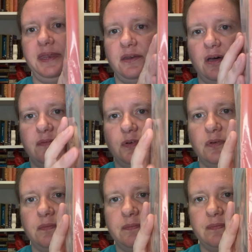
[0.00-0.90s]
a
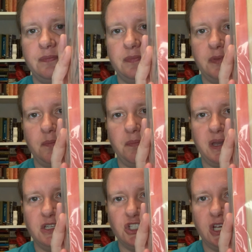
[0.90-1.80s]
novel
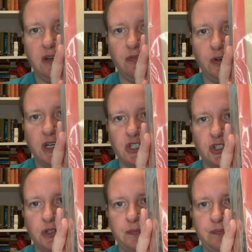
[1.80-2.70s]
by Jane
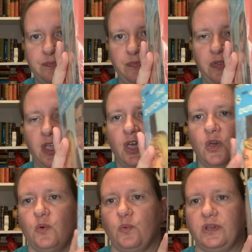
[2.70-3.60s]
Fraser,
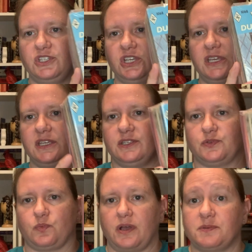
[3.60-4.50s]
which
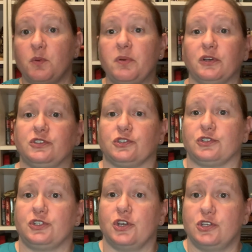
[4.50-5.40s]
is Rosamund
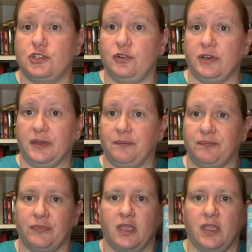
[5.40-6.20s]
Pilcher's pseudonym.